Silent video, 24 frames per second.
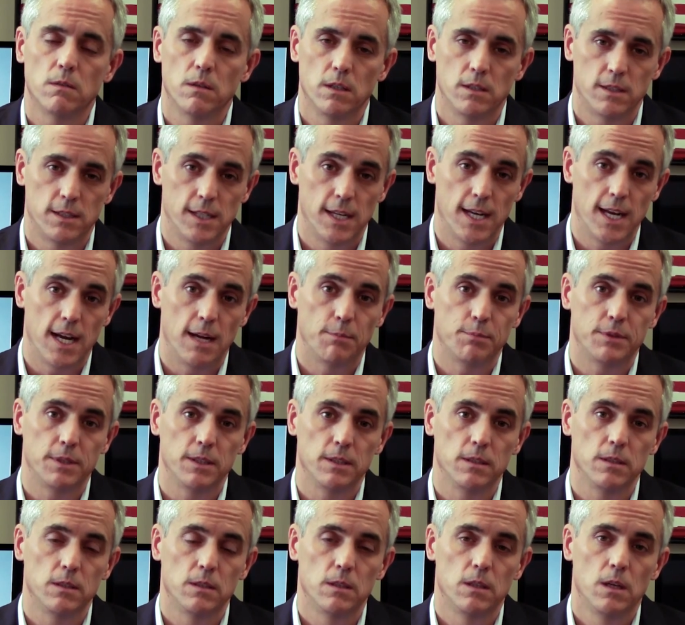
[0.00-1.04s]
the
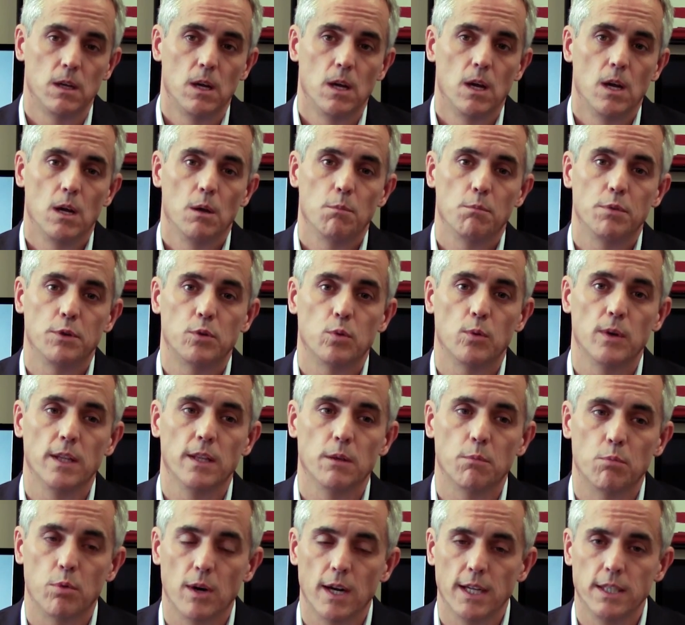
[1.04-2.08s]
synapses between
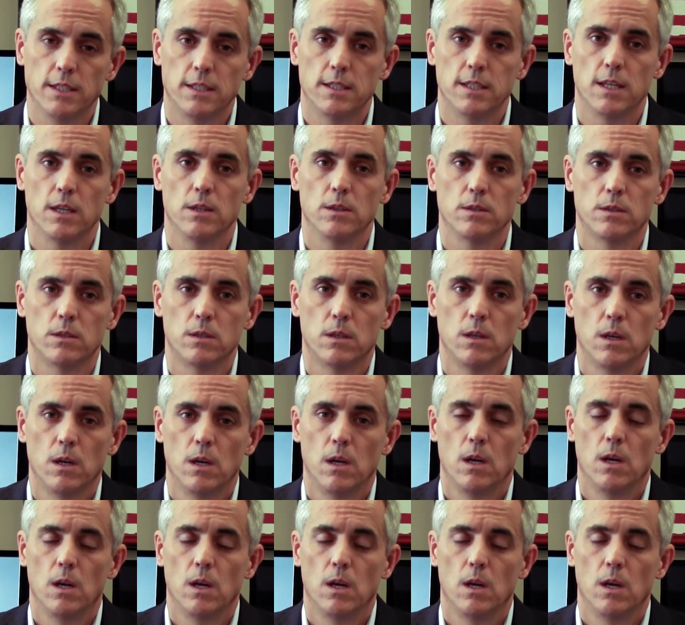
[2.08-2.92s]
the brain cells.